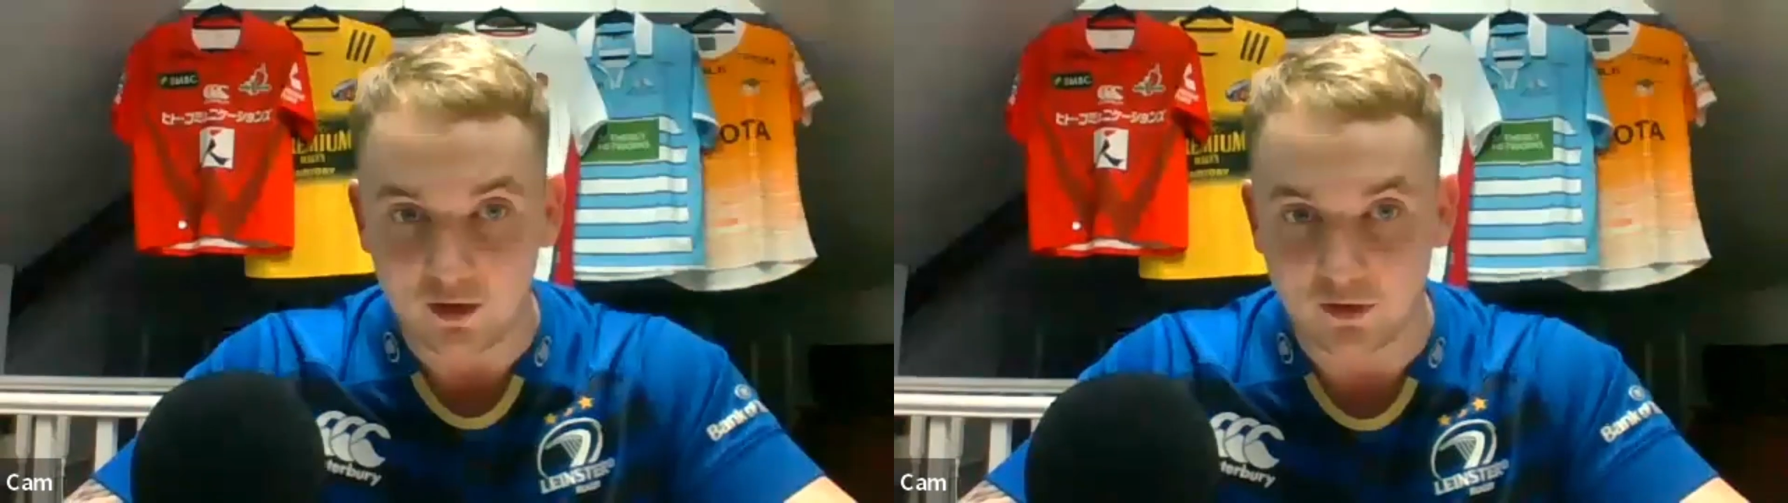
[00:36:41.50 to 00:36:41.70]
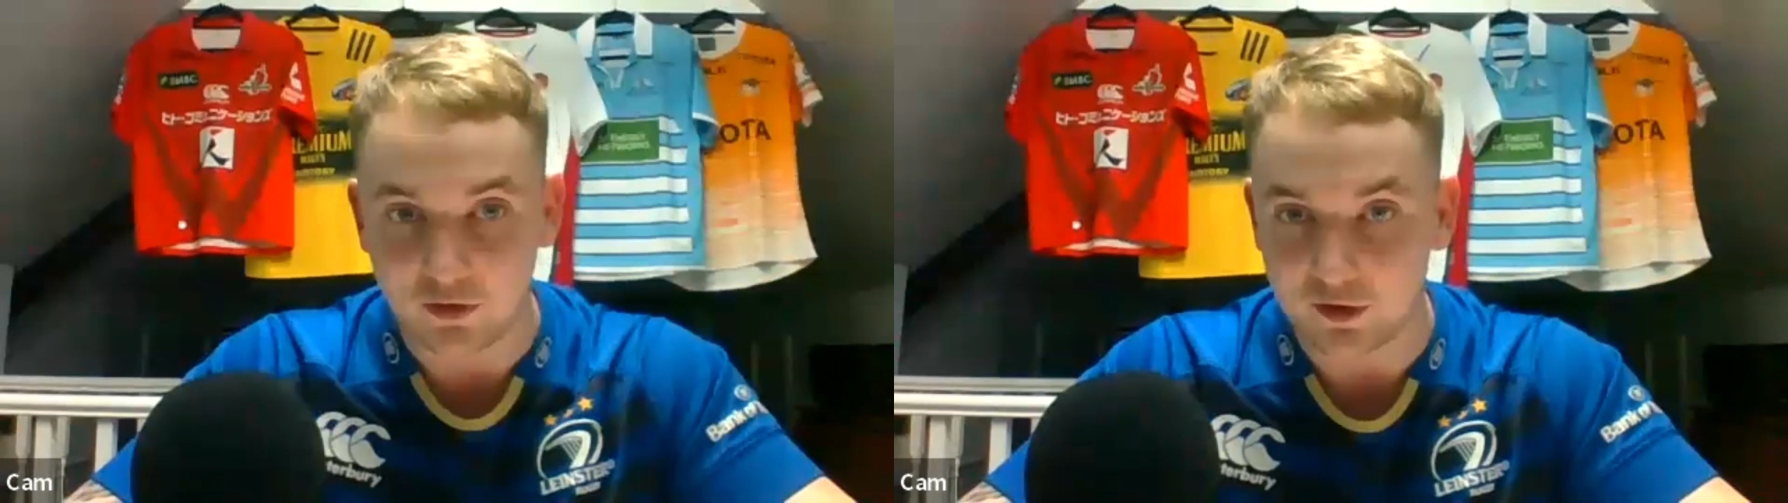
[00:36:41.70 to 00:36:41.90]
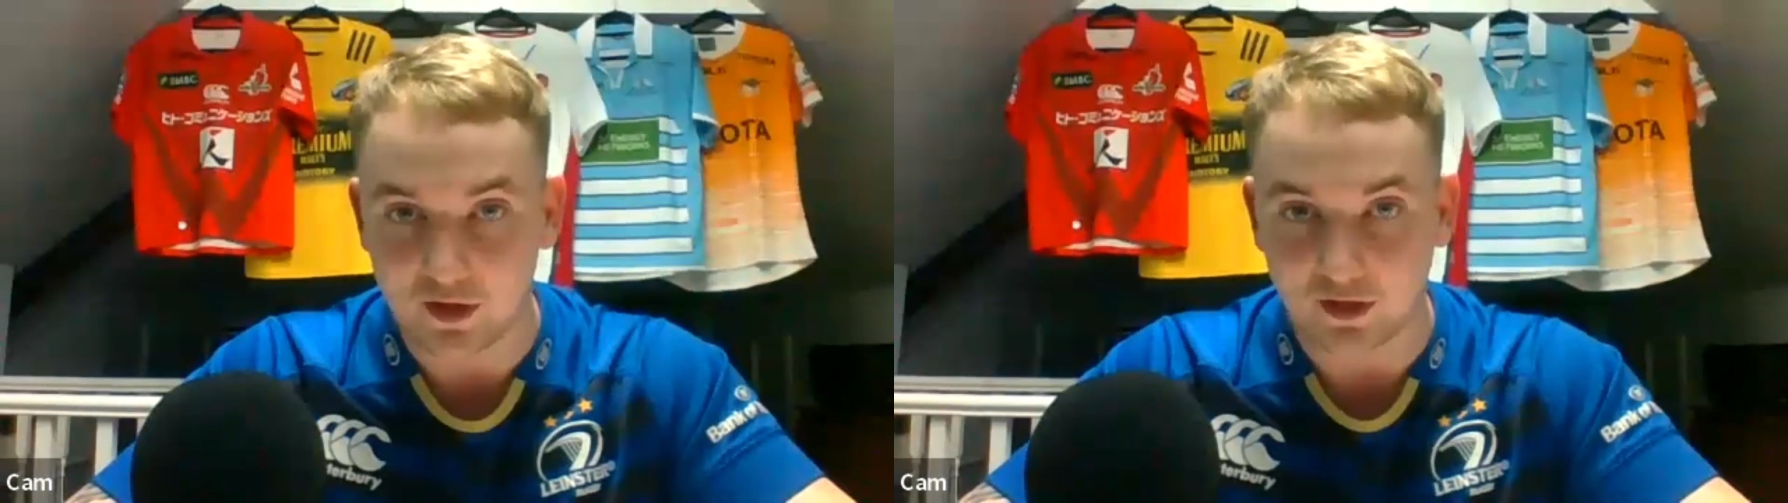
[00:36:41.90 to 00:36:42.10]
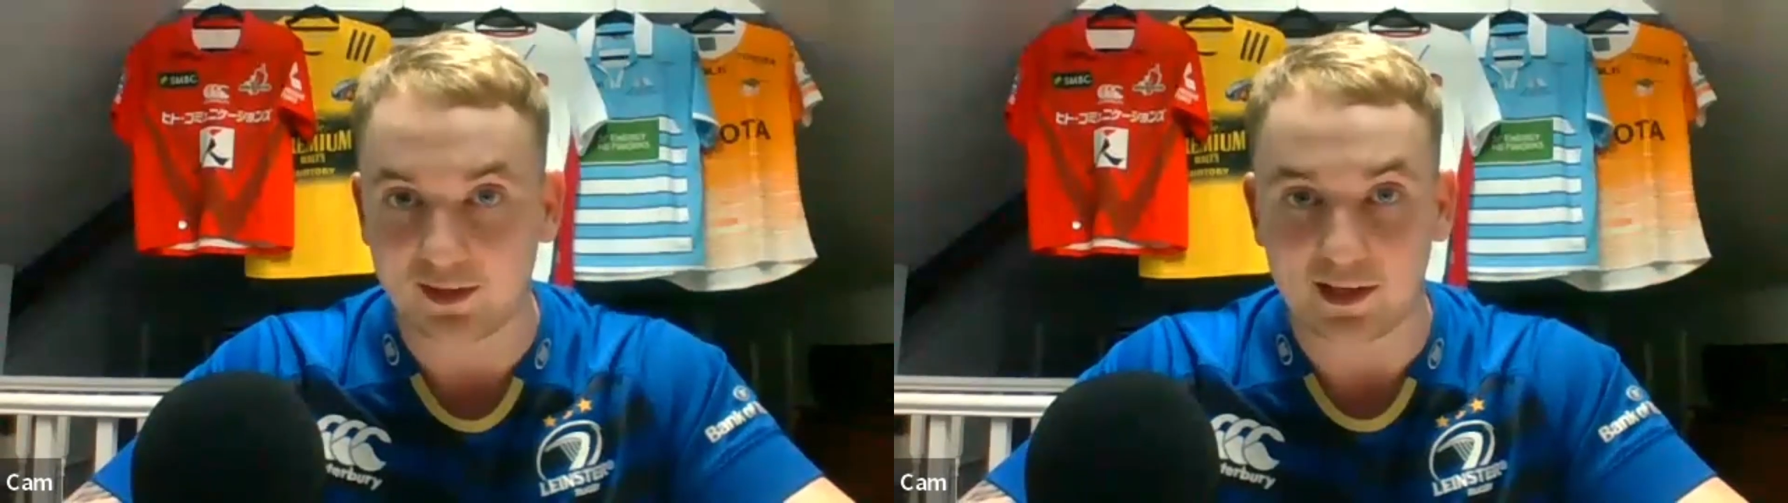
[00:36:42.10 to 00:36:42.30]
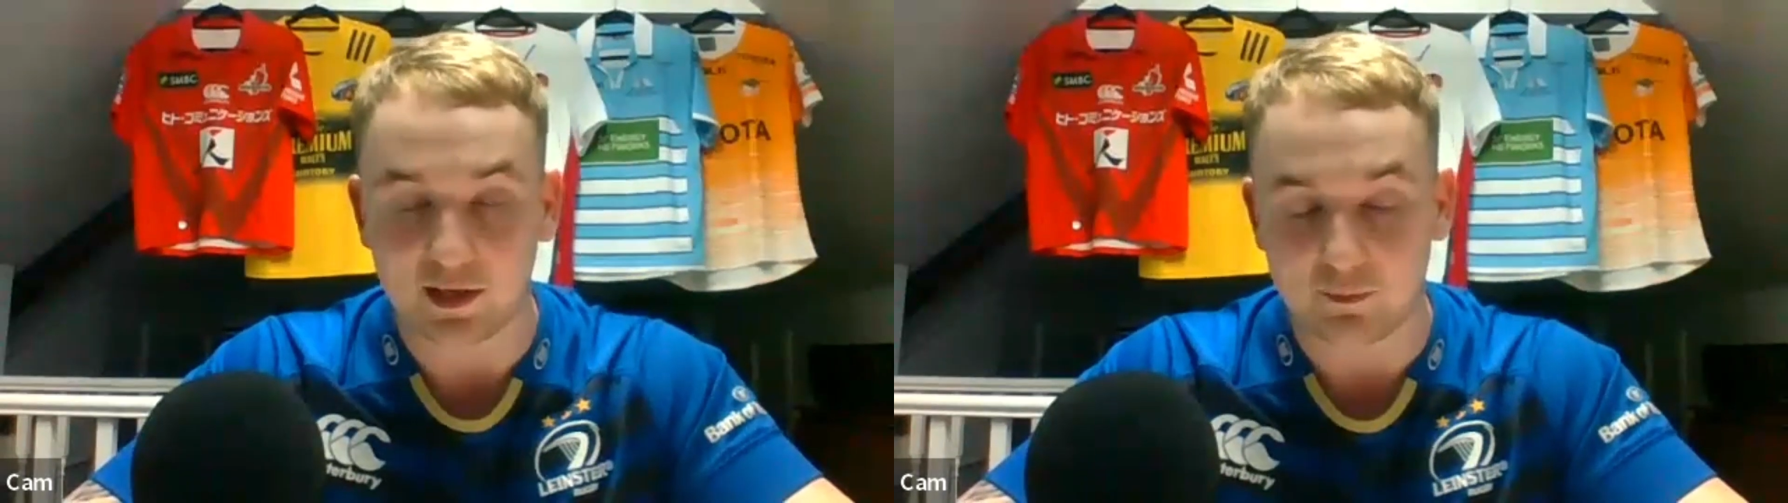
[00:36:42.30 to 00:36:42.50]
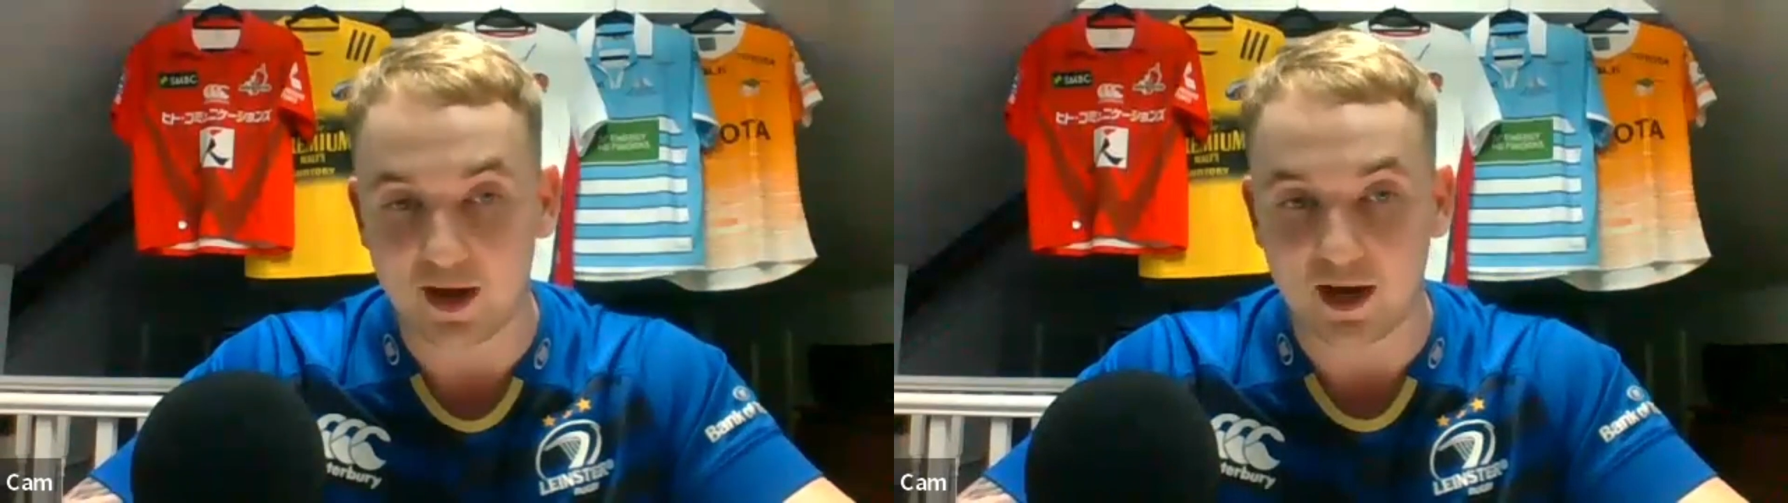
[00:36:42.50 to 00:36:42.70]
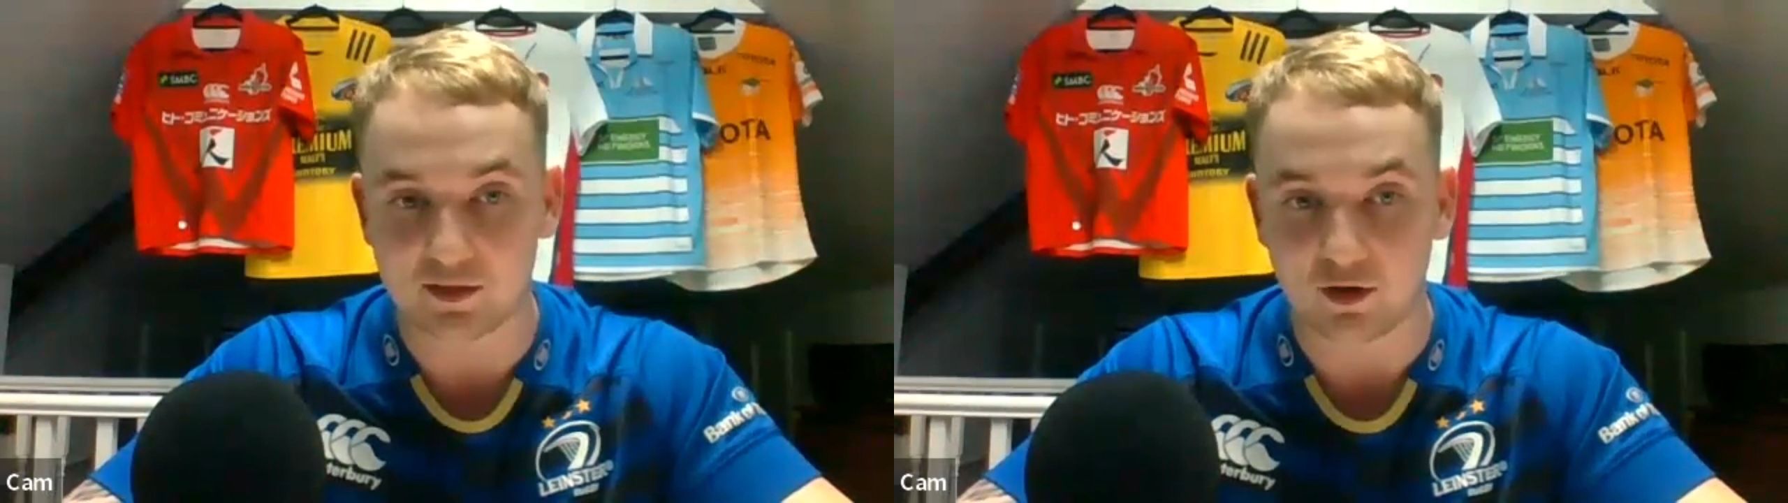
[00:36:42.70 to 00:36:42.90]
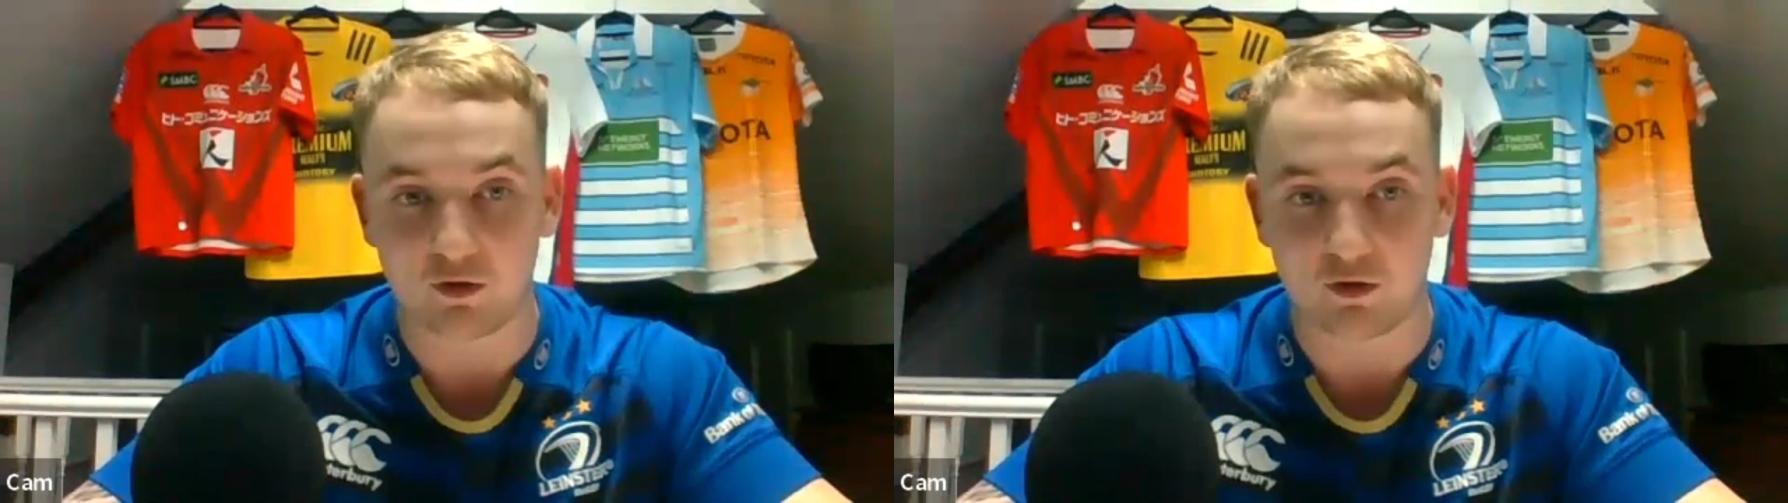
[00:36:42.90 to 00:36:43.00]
the clear best